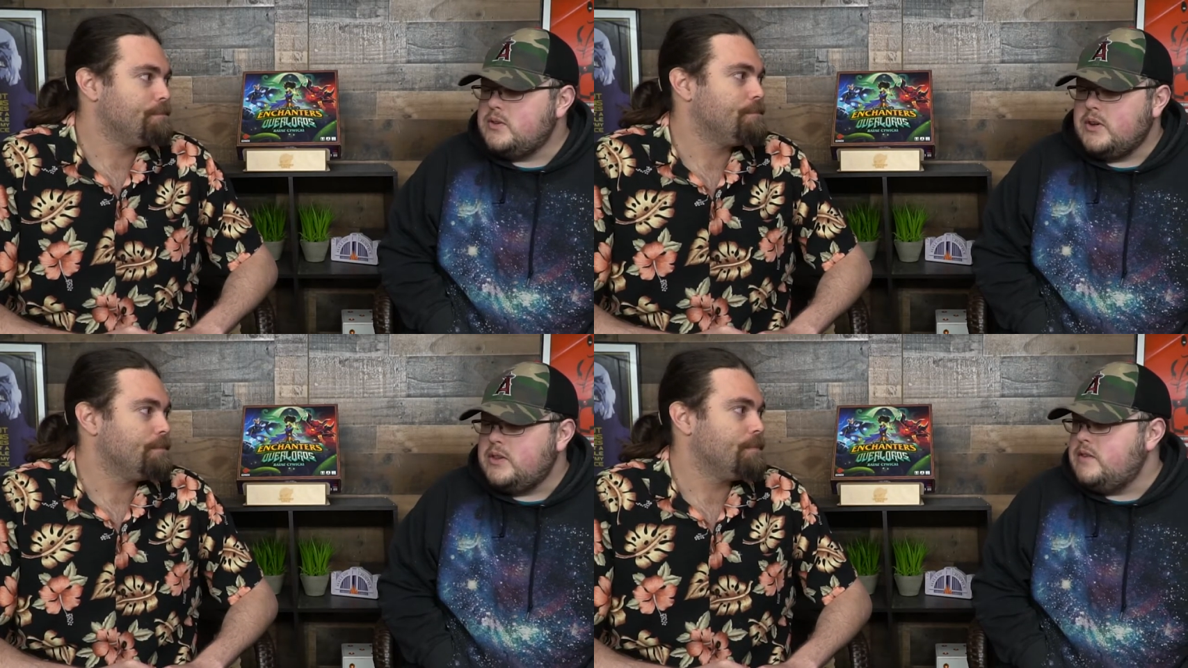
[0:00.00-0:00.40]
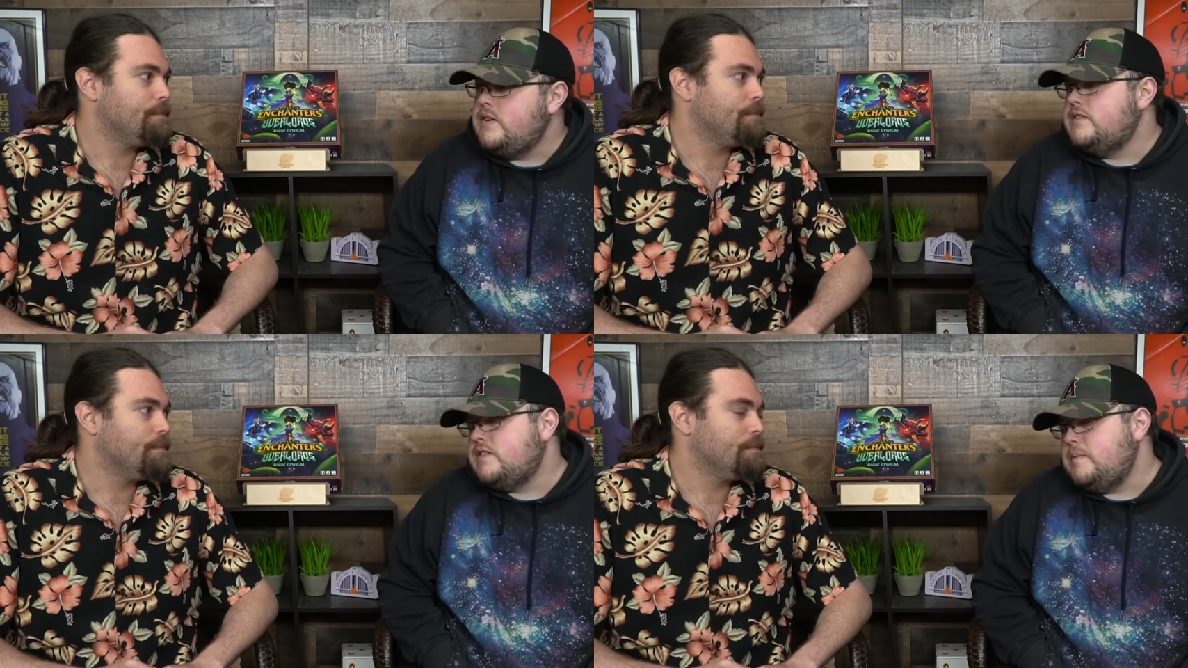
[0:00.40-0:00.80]
Speaker 1: the
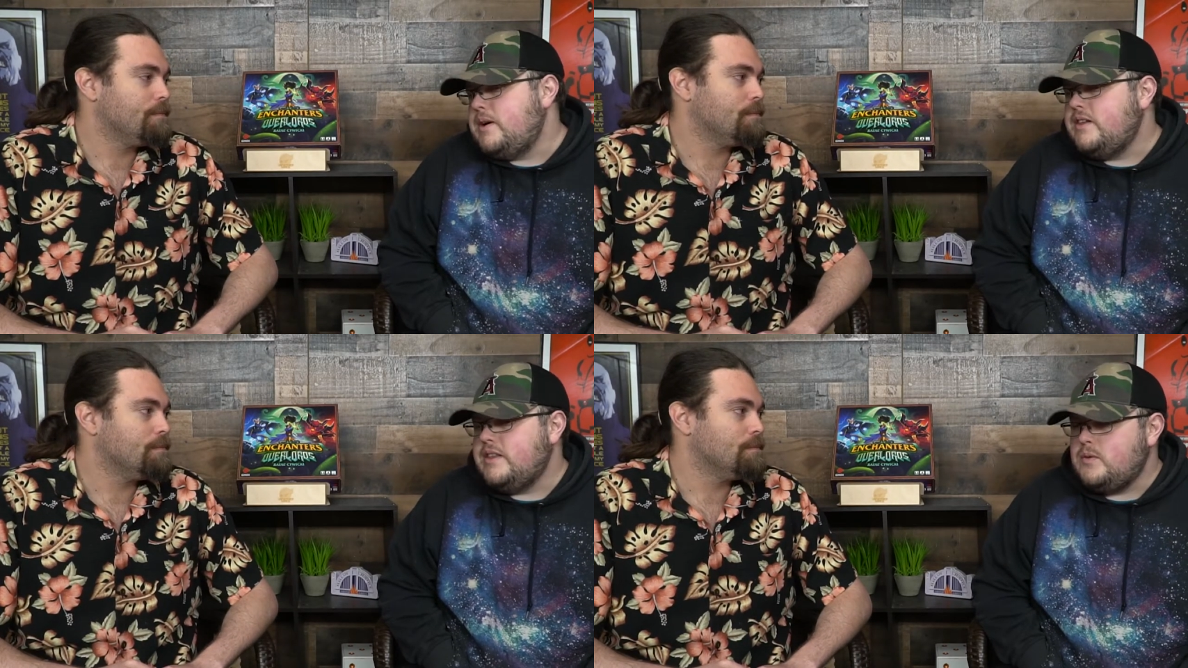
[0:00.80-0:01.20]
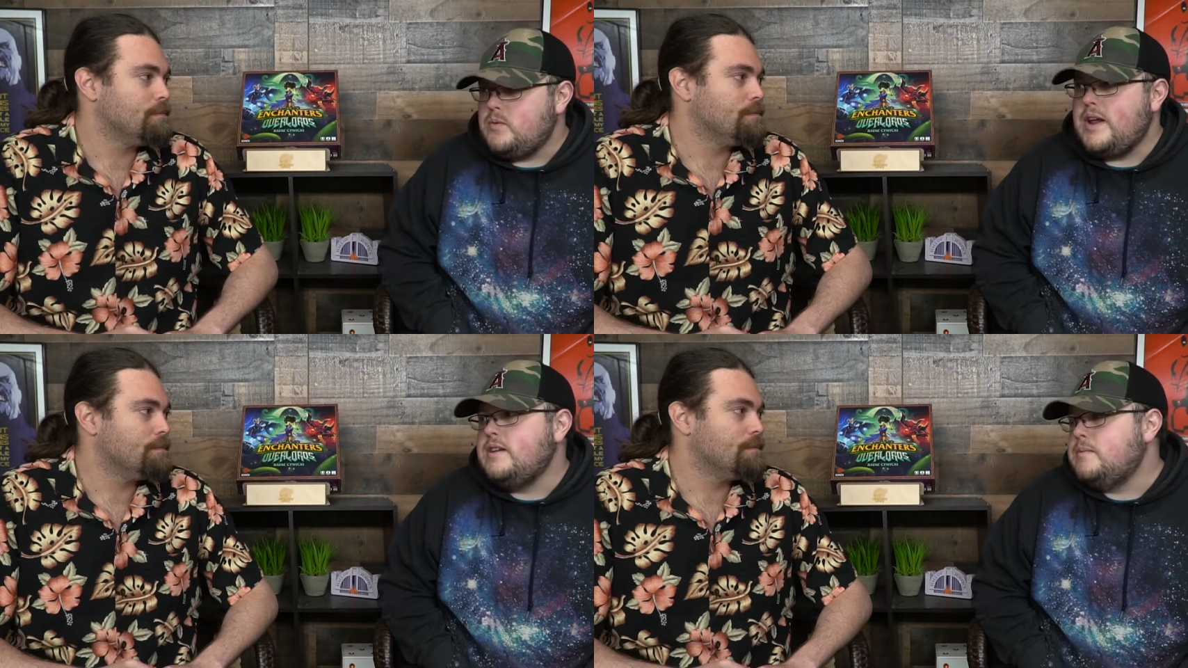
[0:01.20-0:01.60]
events come out and then
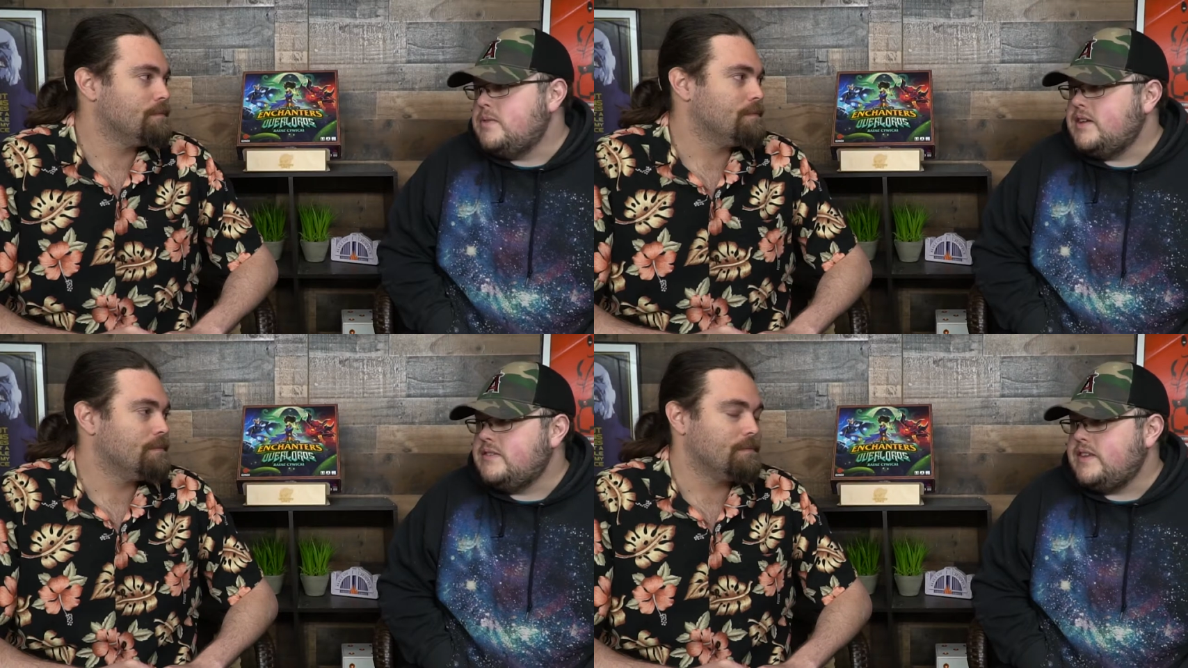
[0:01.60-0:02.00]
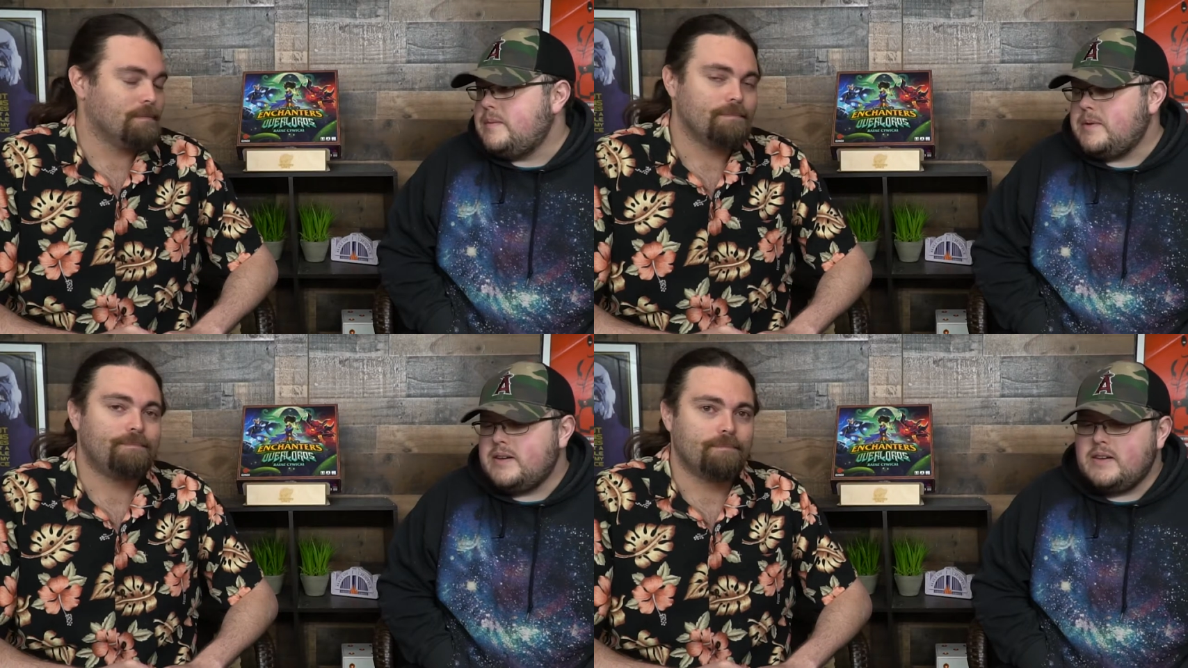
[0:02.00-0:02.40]
random things
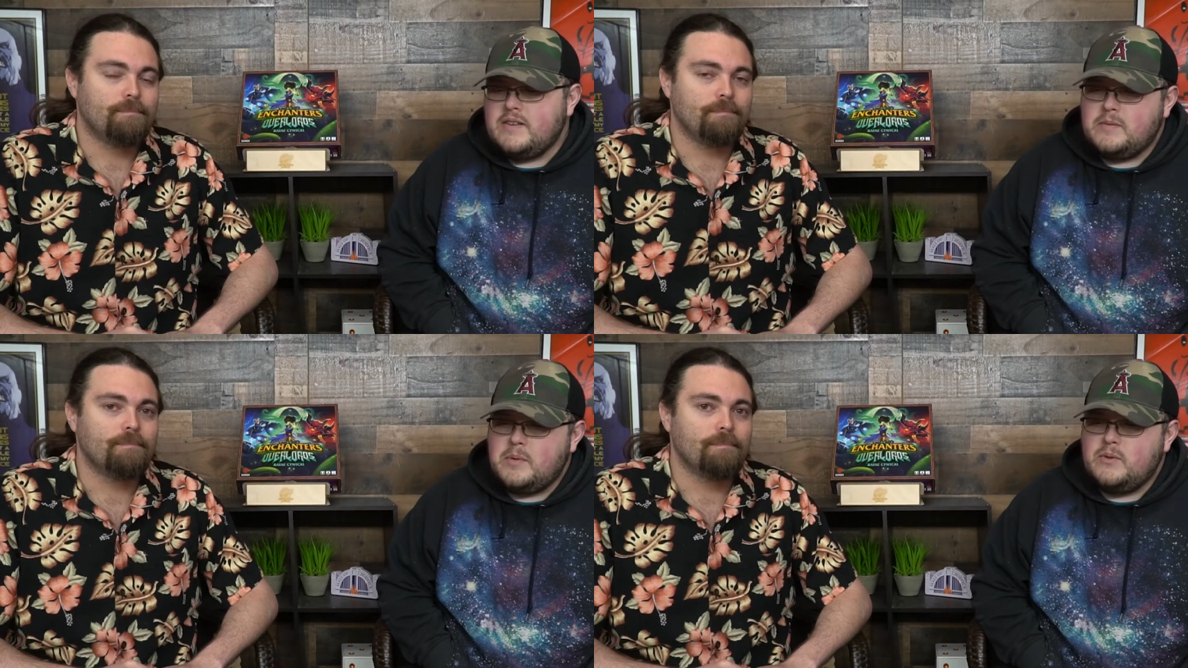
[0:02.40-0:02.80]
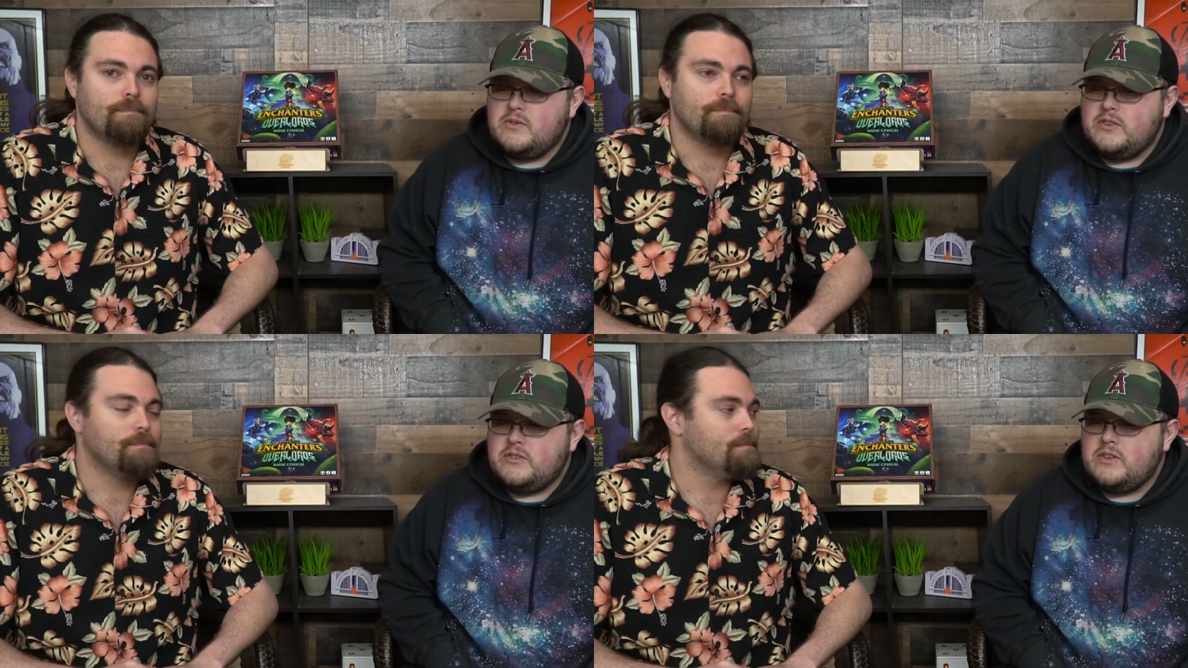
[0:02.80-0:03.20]
happen, as
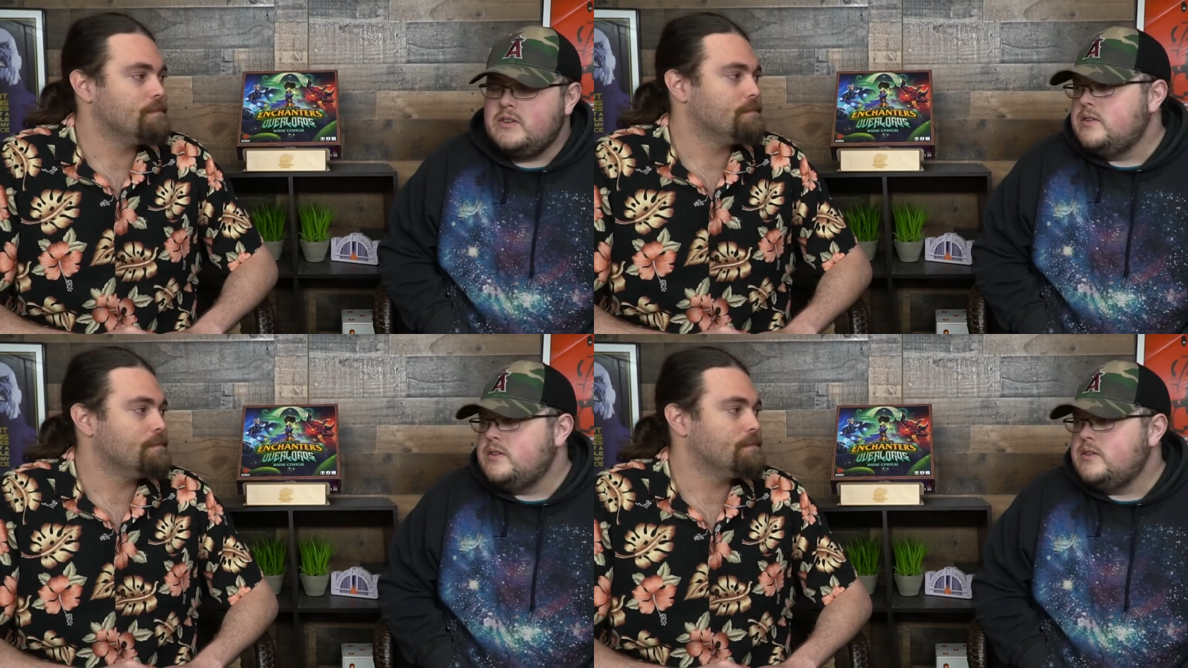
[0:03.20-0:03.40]
opposed to just